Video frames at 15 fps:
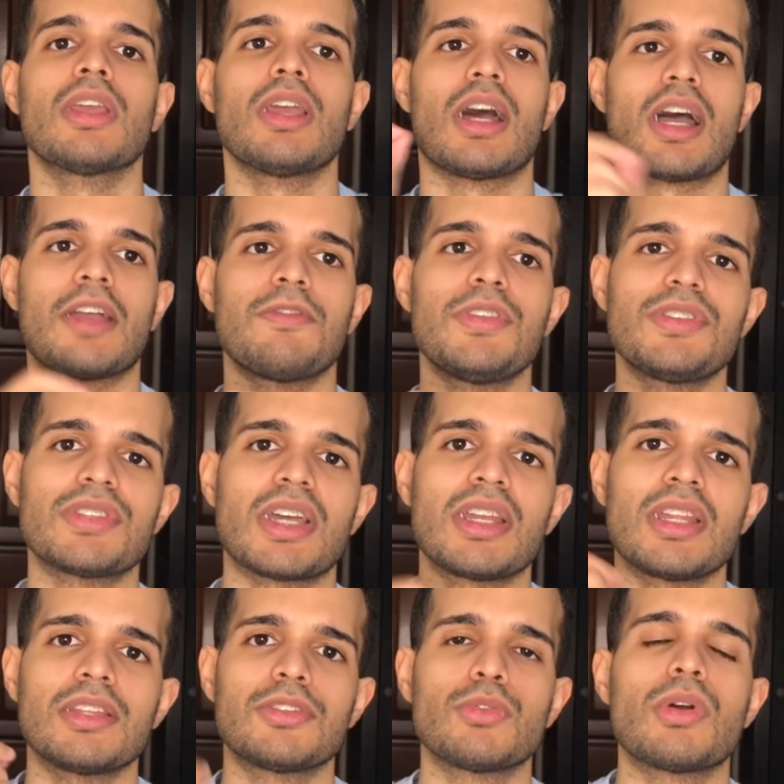I've
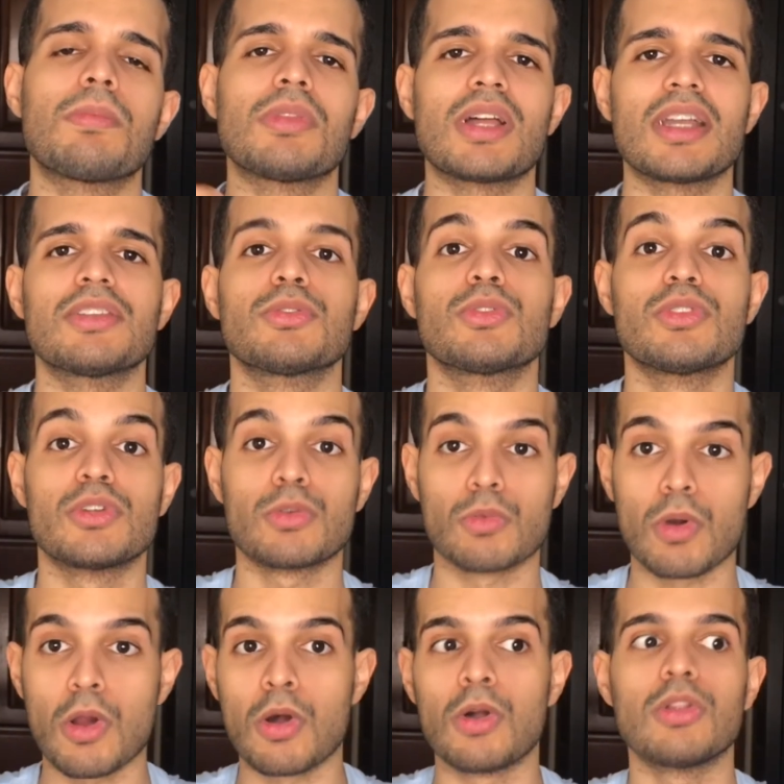decided to apply to the
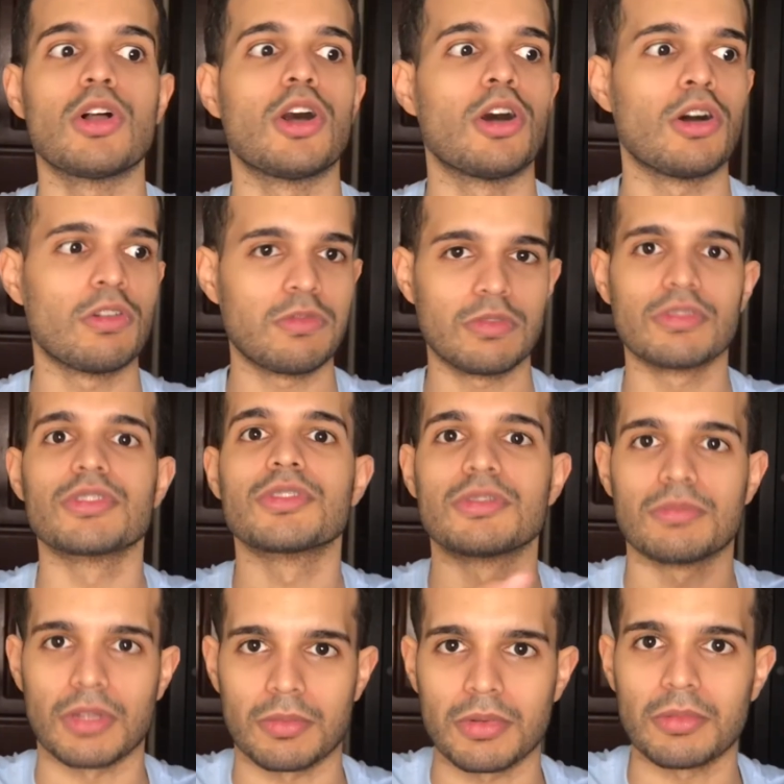role of
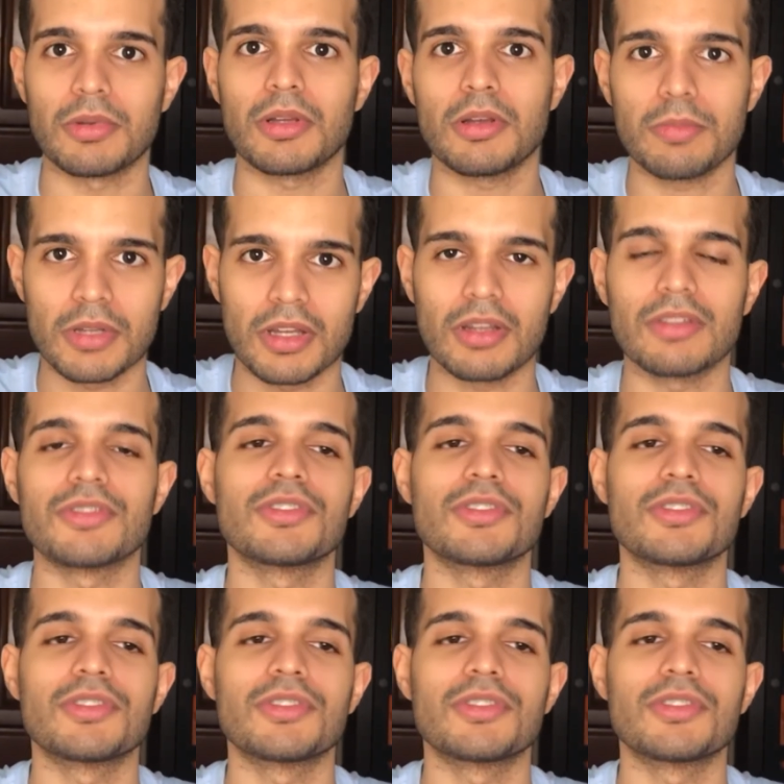blah, blah, blah, blah.